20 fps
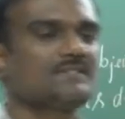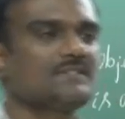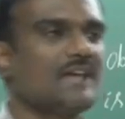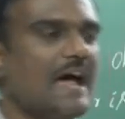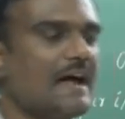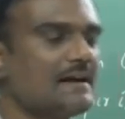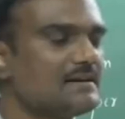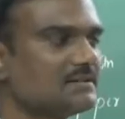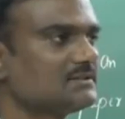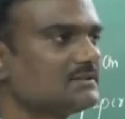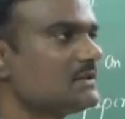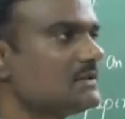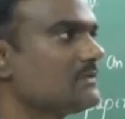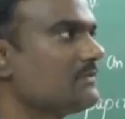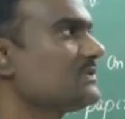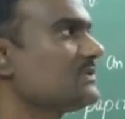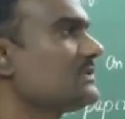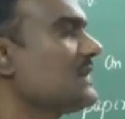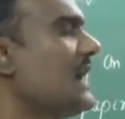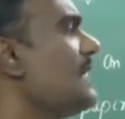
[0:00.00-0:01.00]
standard that
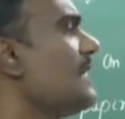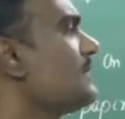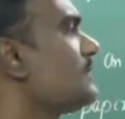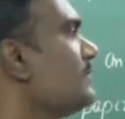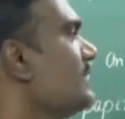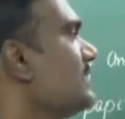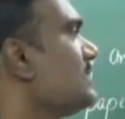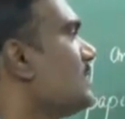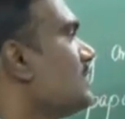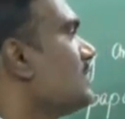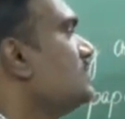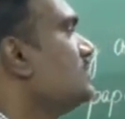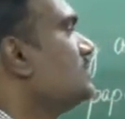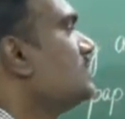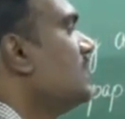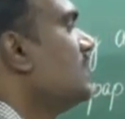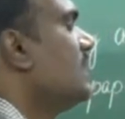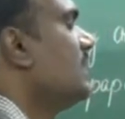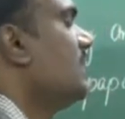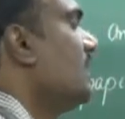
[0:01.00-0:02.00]
we start with our
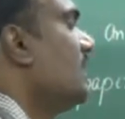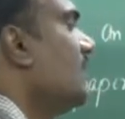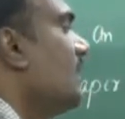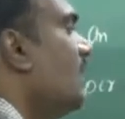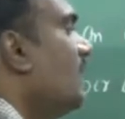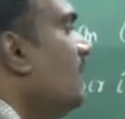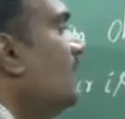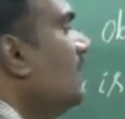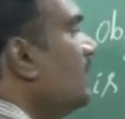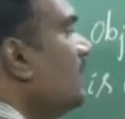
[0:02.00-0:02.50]
engineering